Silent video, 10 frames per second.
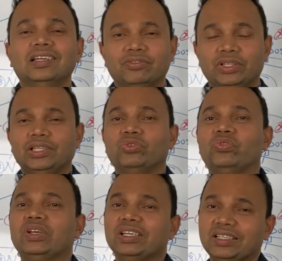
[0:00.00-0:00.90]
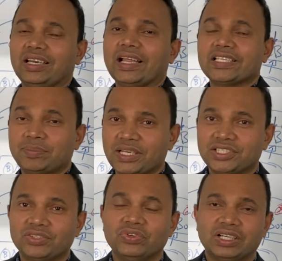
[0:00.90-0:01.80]
whether you fit in an
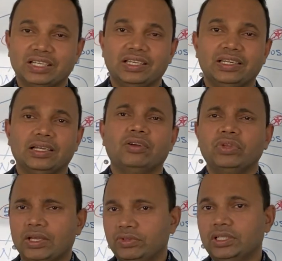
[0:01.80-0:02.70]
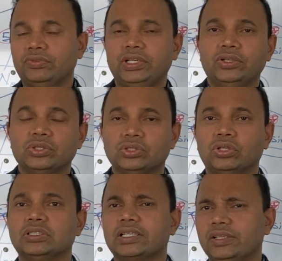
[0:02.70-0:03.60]
expansion worker area, we have other videos
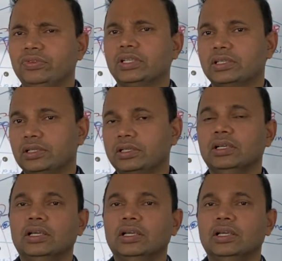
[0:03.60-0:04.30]
on skilled worker,